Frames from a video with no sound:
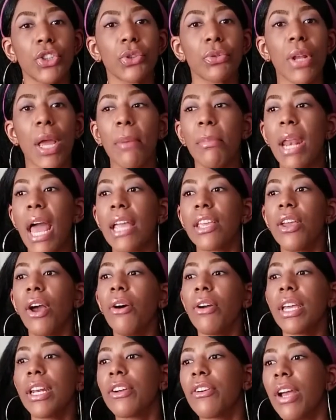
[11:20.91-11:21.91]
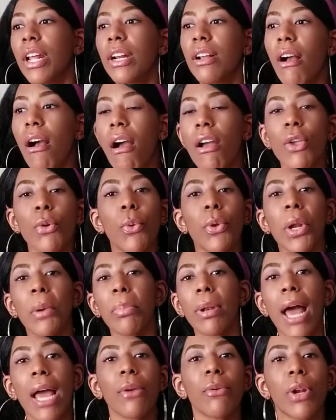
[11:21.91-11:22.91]
They're like, yo, get a credit card. You want to
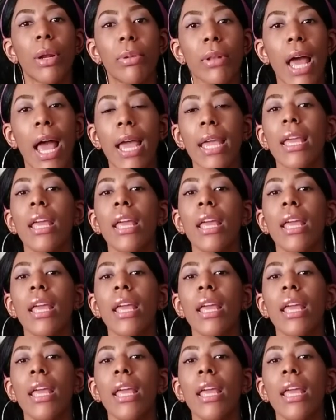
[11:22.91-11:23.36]
apply? You want to apply?